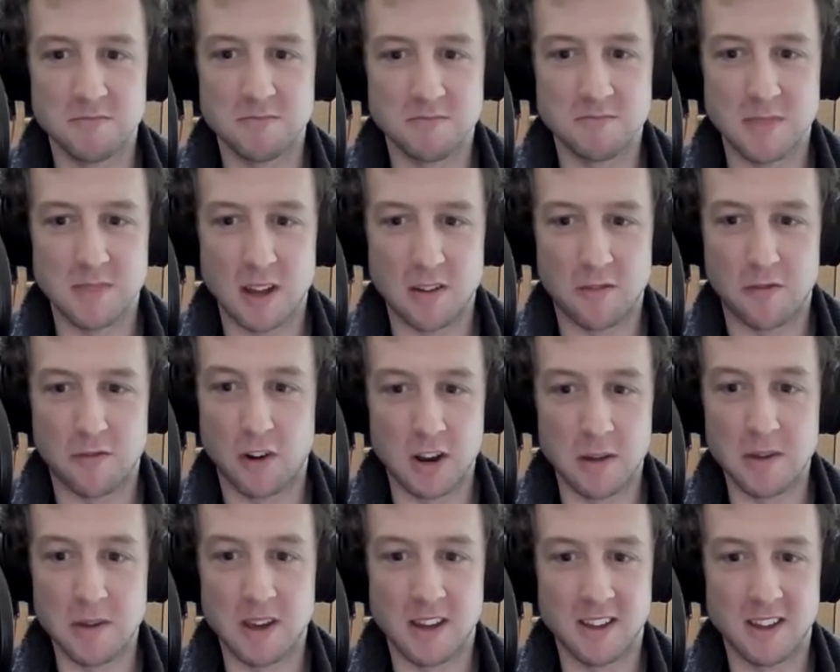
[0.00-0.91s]
in front
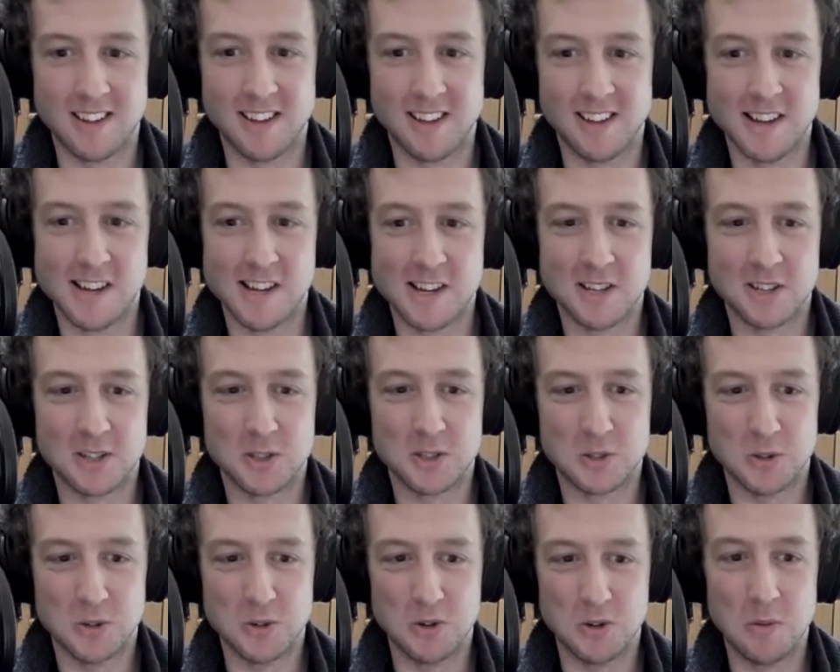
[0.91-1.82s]
of me.
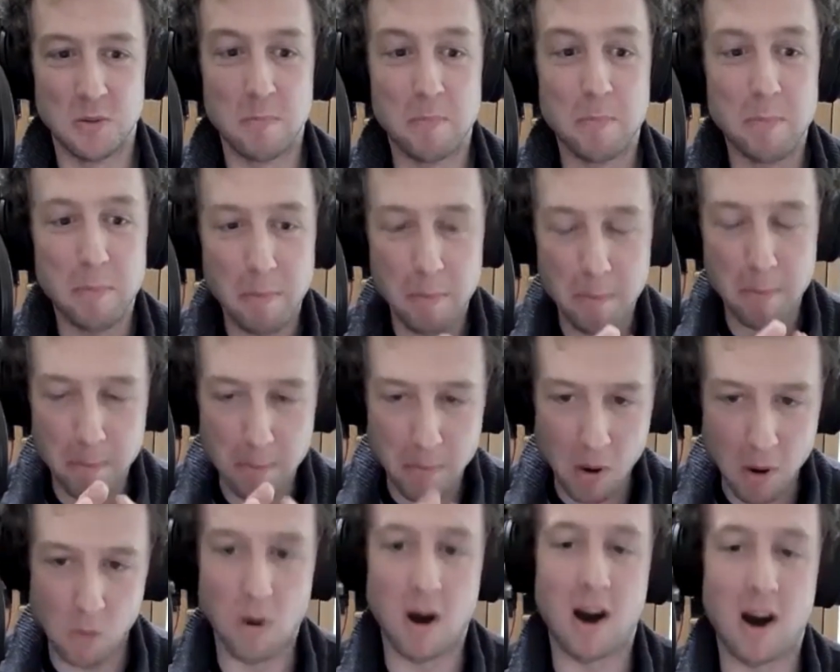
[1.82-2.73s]
So,
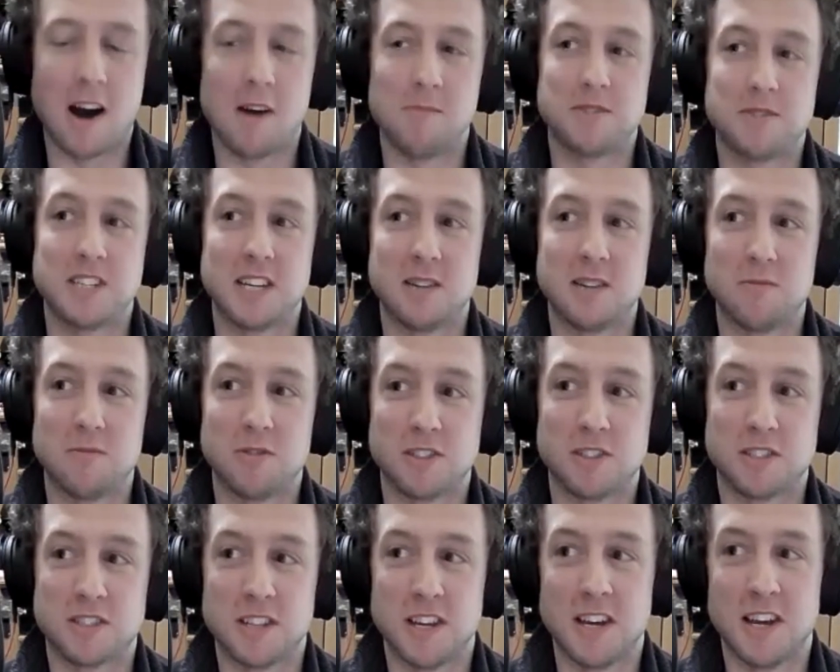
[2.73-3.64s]
but what I'm saying
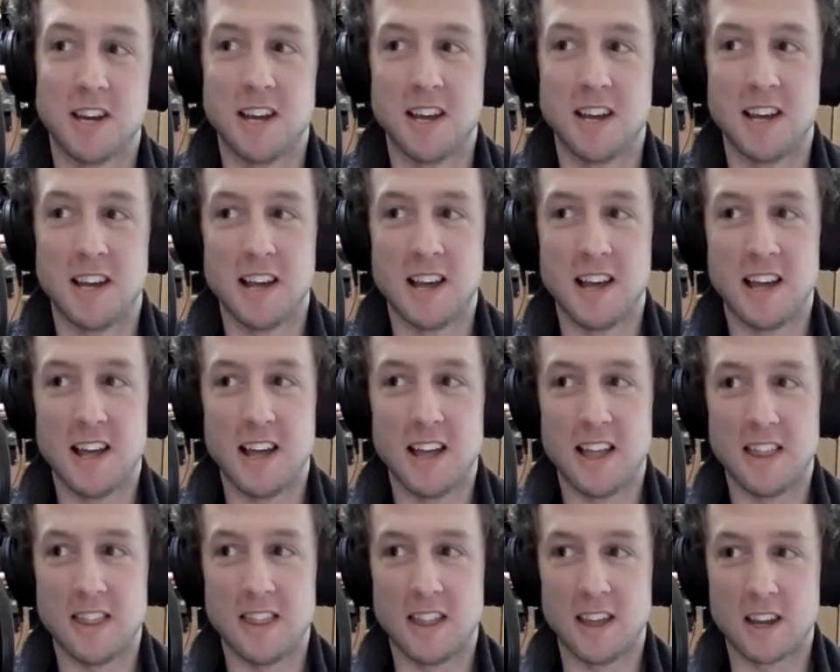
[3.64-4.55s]
was,
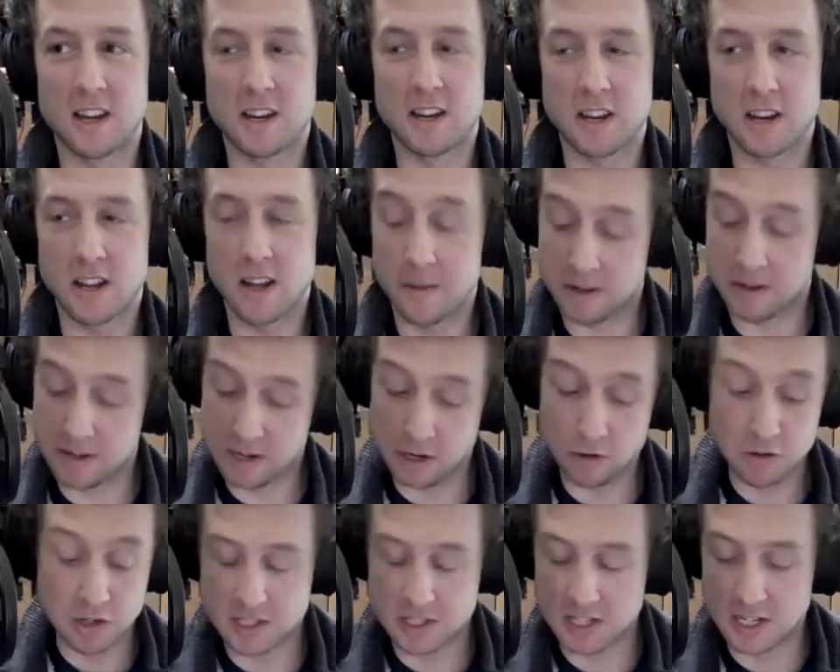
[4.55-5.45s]
like,
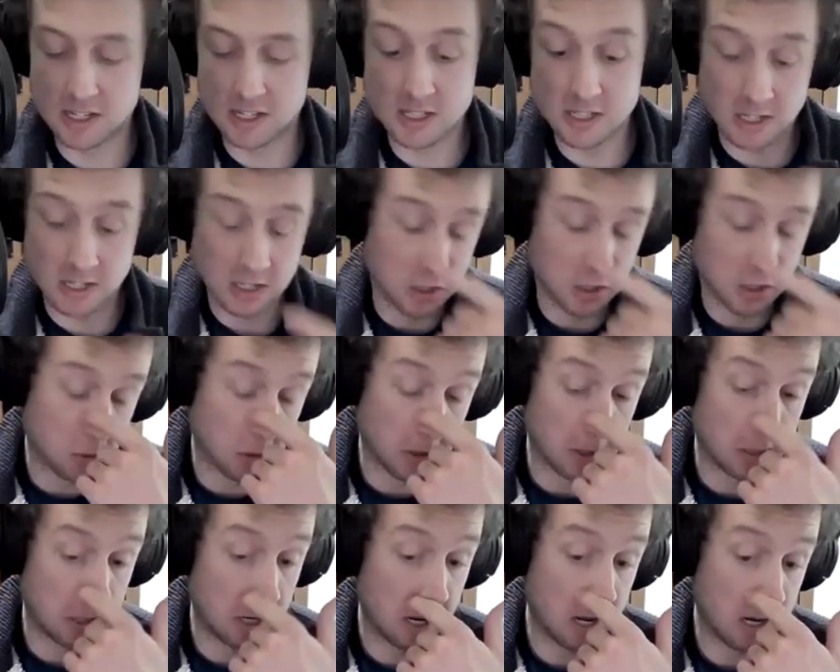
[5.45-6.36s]
Crown Estates is a good
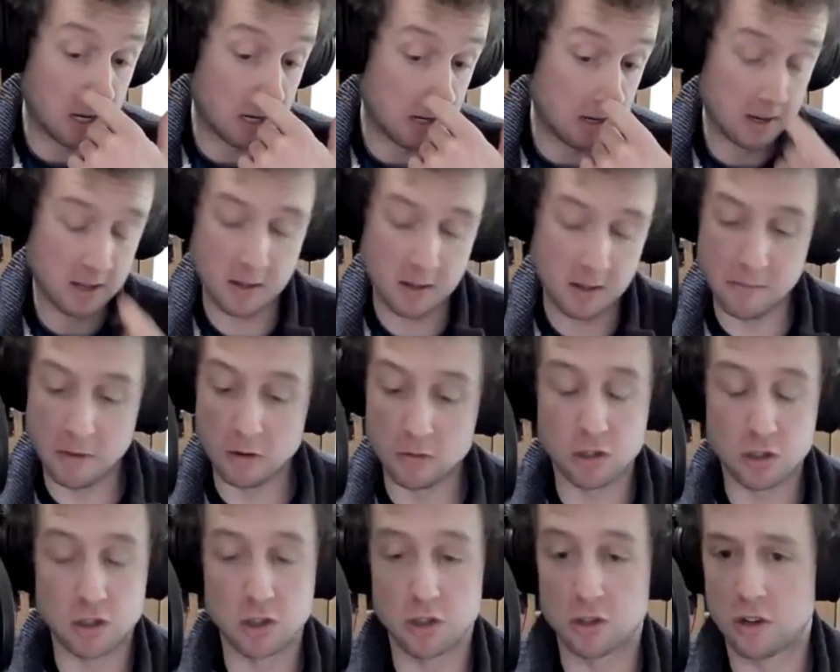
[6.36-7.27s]
one, and like Mount
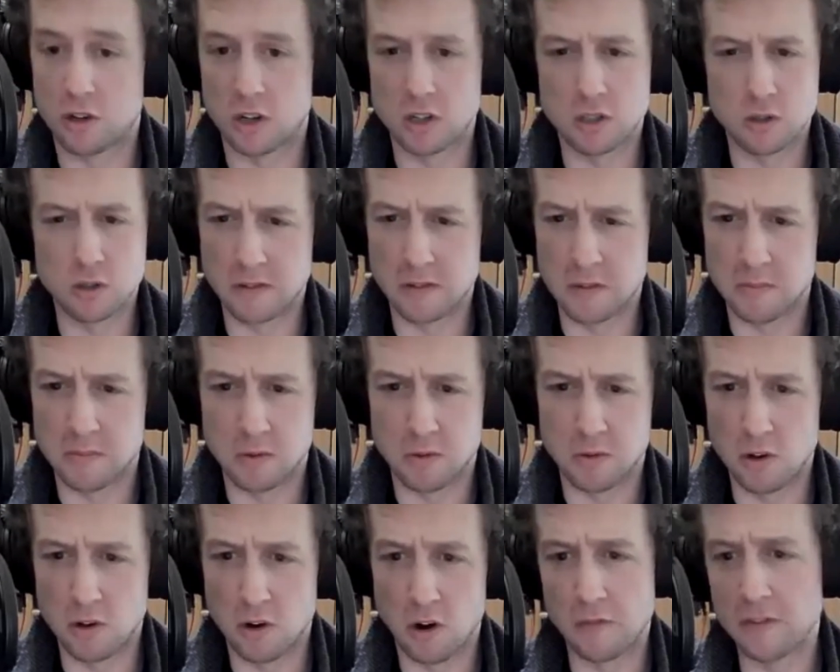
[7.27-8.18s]
Stuart Trust over in
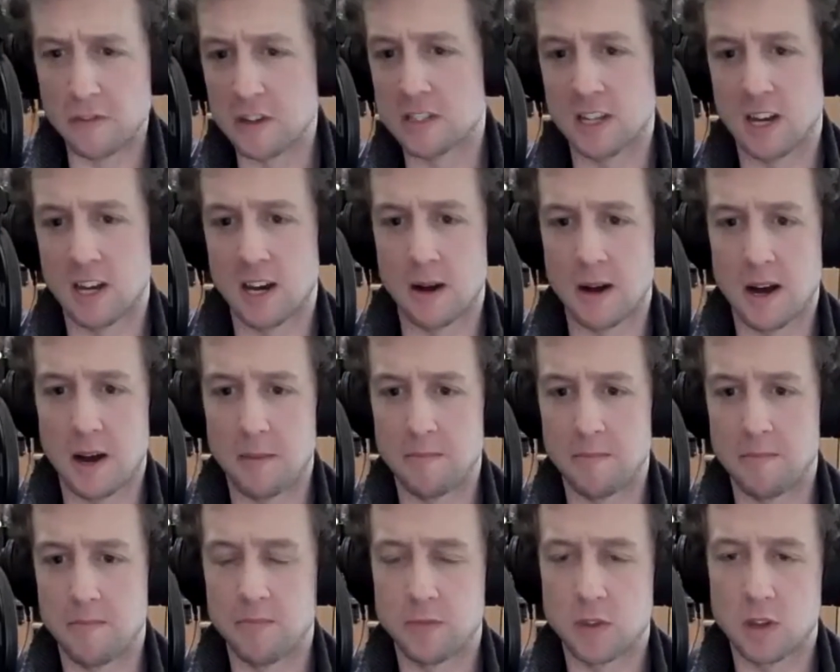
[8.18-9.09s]
Butte. Obviously, I'm
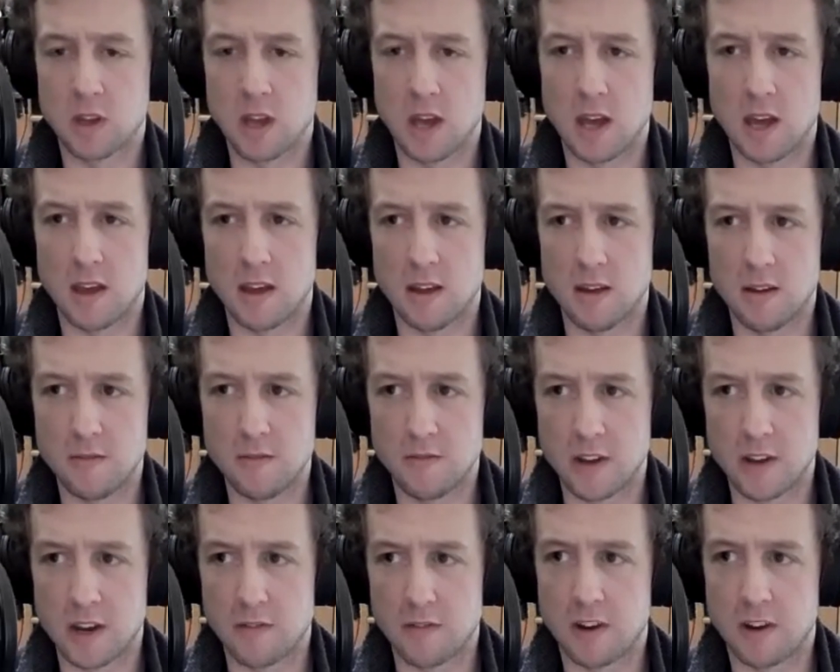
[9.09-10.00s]

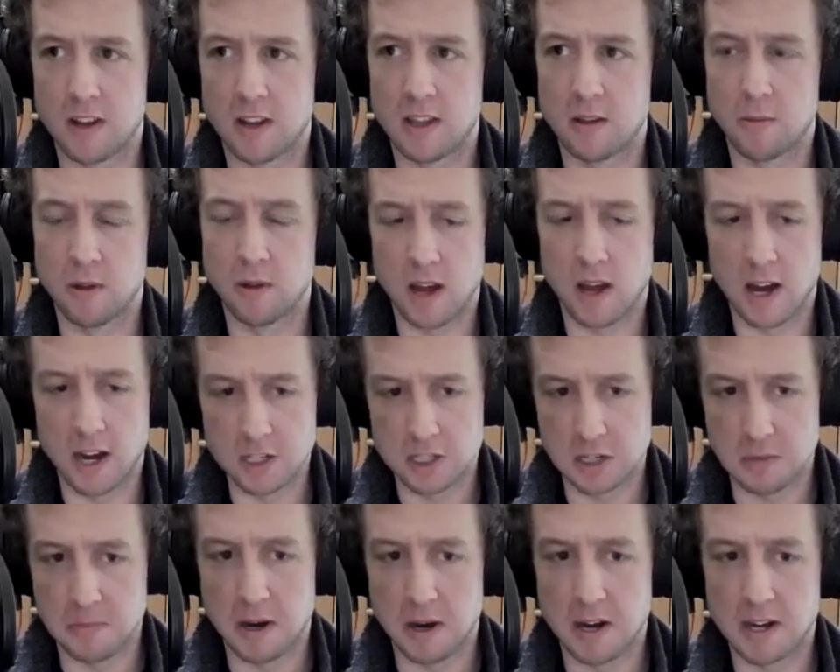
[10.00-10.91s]
very friendly with like
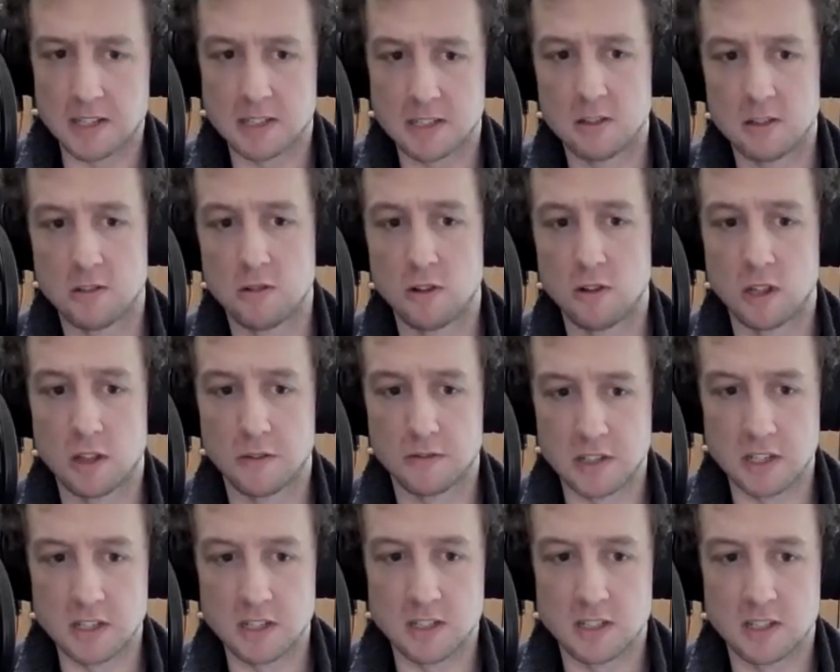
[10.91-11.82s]
R2Kast, who I've
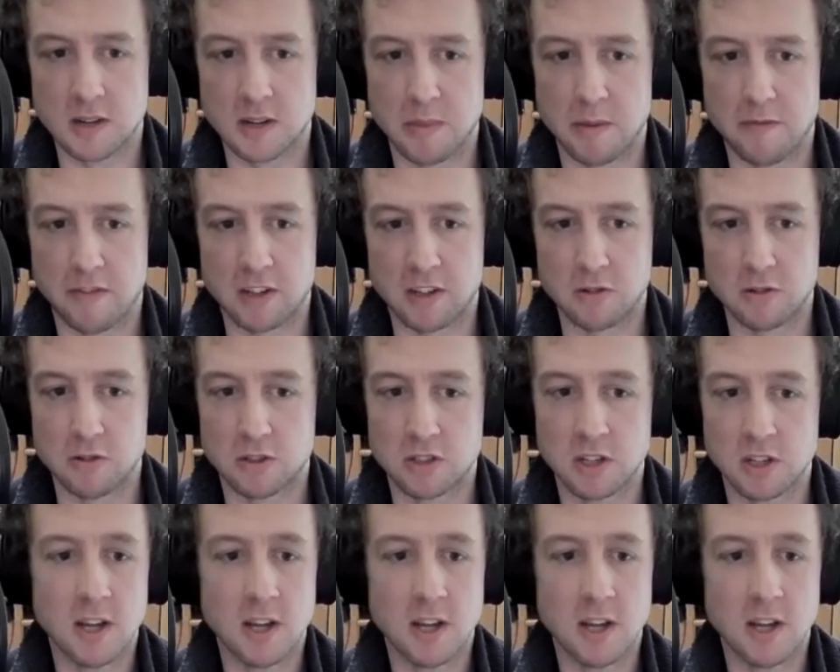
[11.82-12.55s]
seen some of my videos,